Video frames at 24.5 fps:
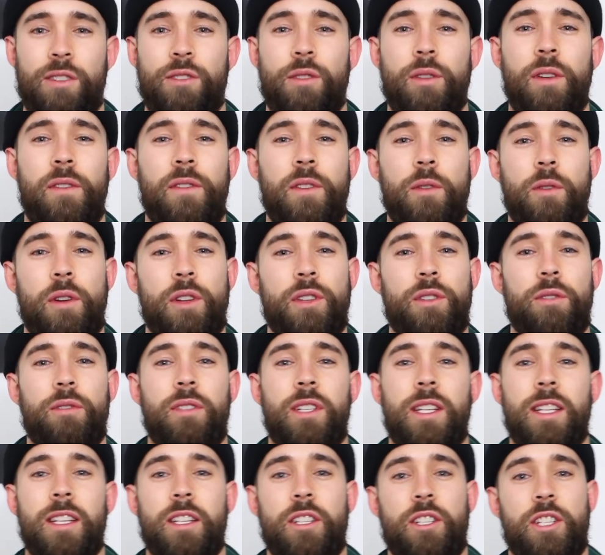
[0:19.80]
so if you are new
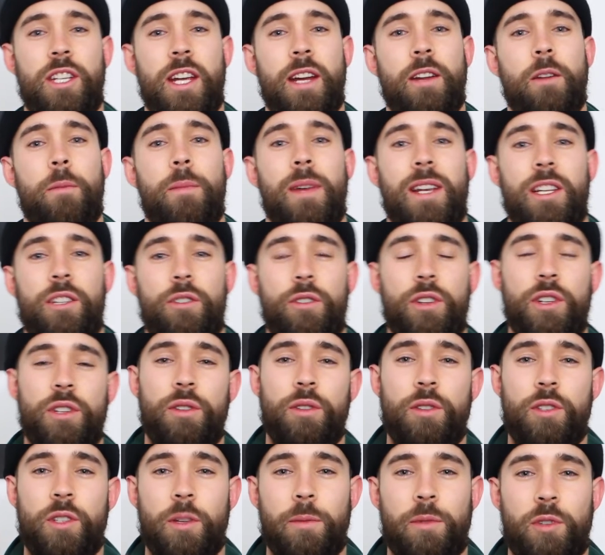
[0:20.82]
to this channel, make sure you
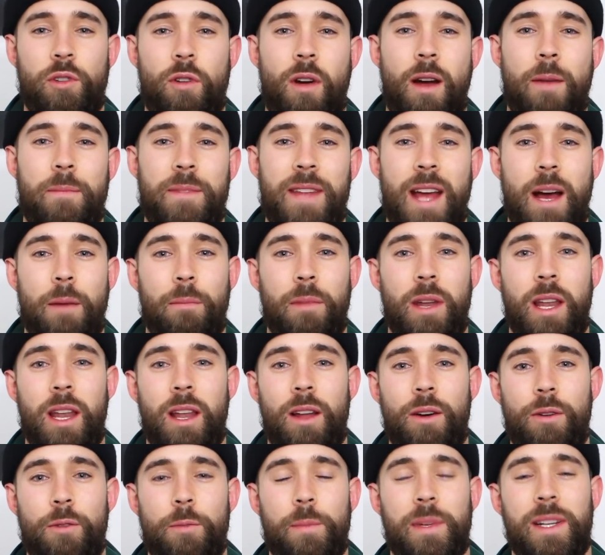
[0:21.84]
do subscribe down
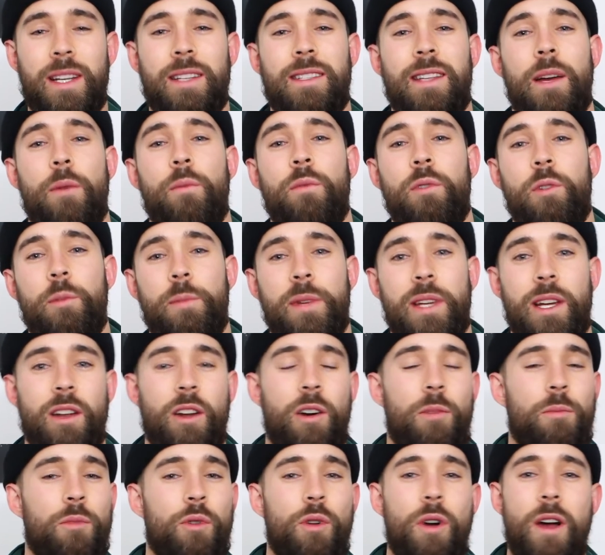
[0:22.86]
below because there will be a
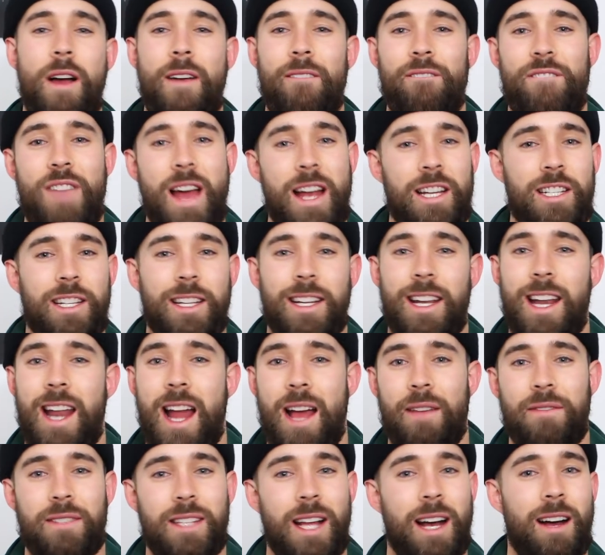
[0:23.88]
lot more fashion,
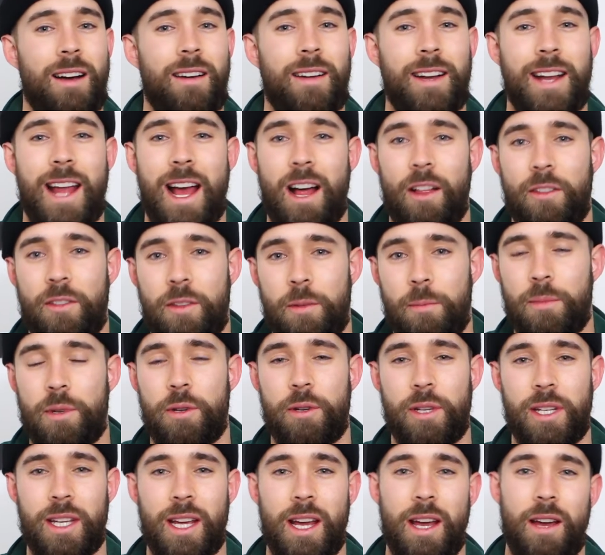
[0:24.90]
lifestyle and health and
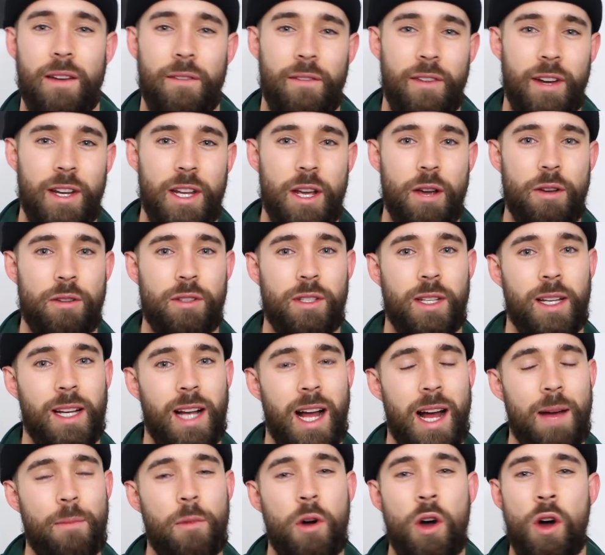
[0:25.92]
beauty videos to
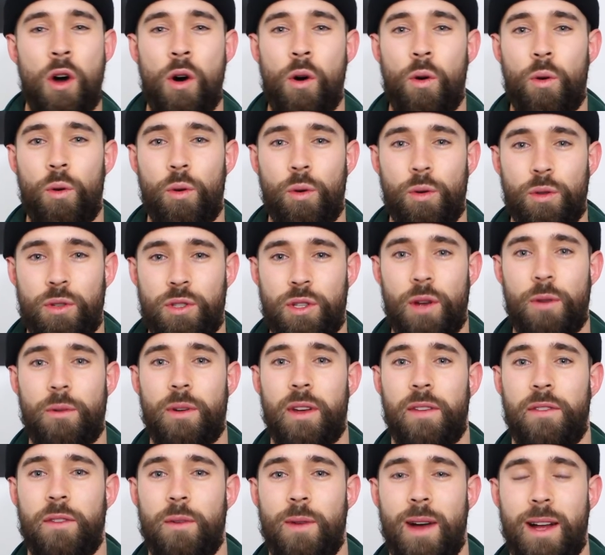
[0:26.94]
come. Also,
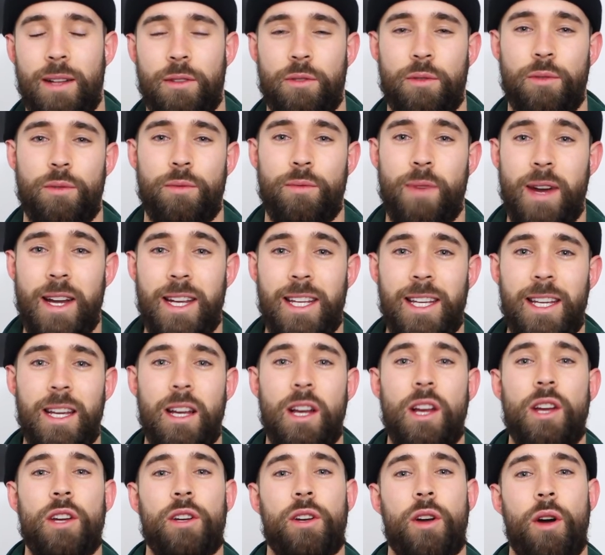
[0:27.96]
if you aren't already,
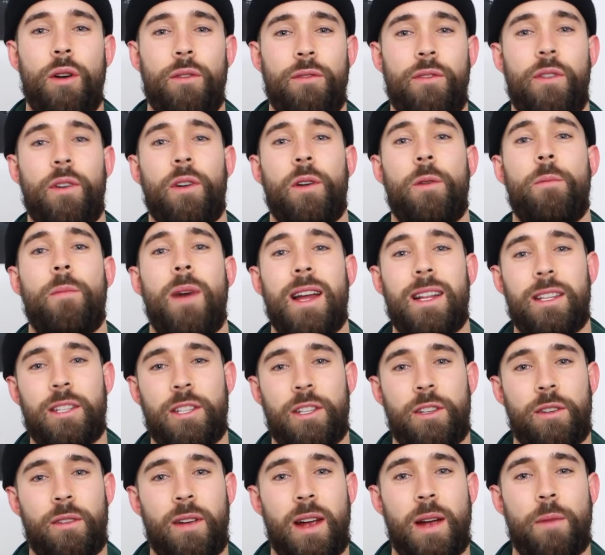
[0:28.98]
go follow my
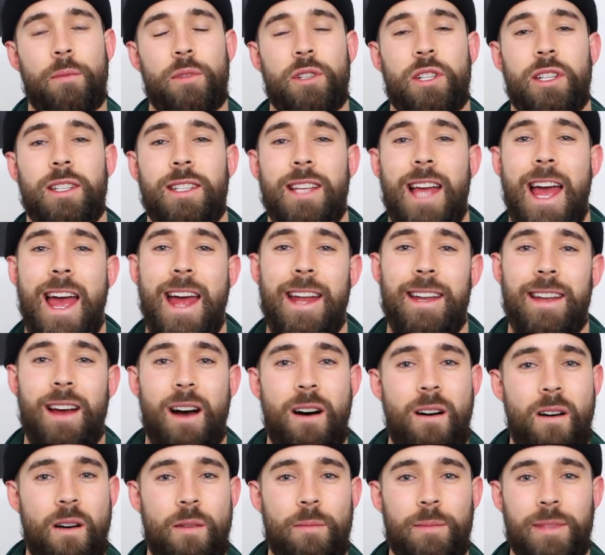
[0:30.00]
Instagram, which is at
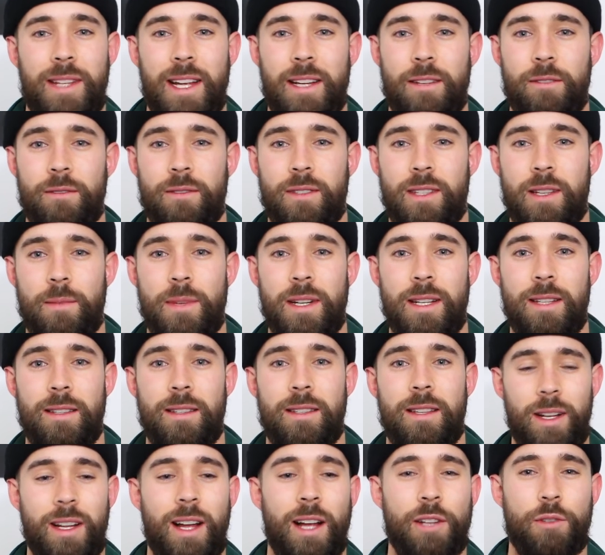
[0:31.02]
Daniel
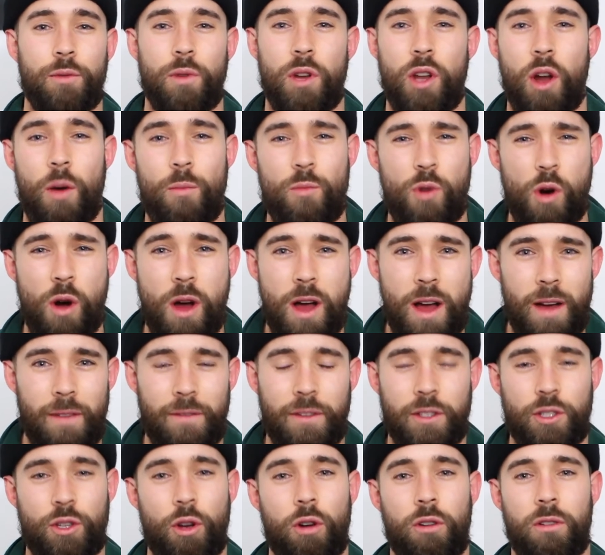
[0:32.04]
Simmons. I do a lot more
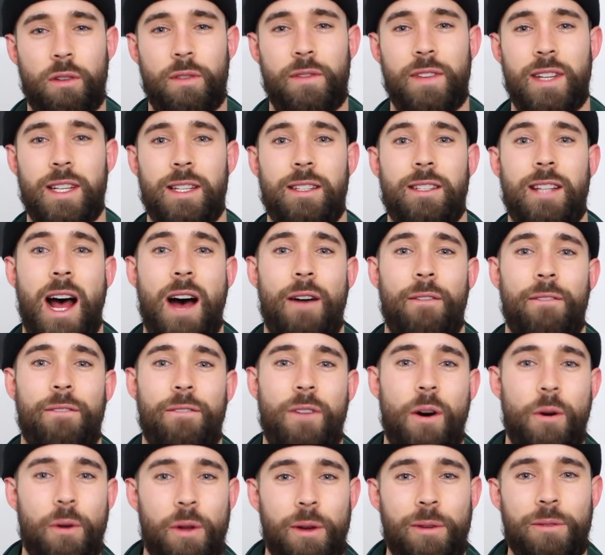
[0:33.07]
photography style
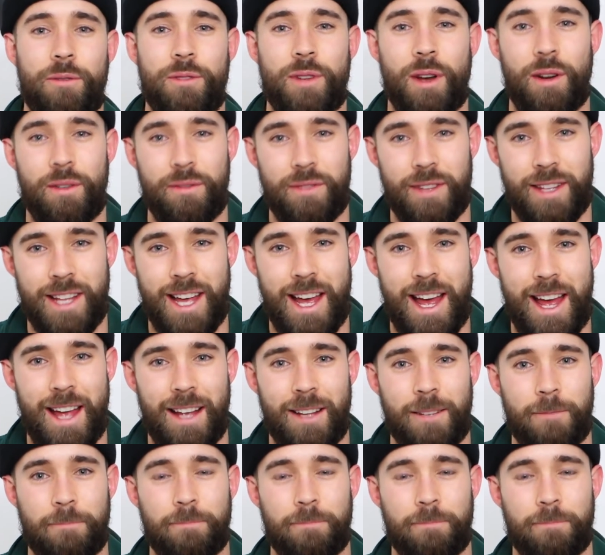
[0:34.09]
photos over there.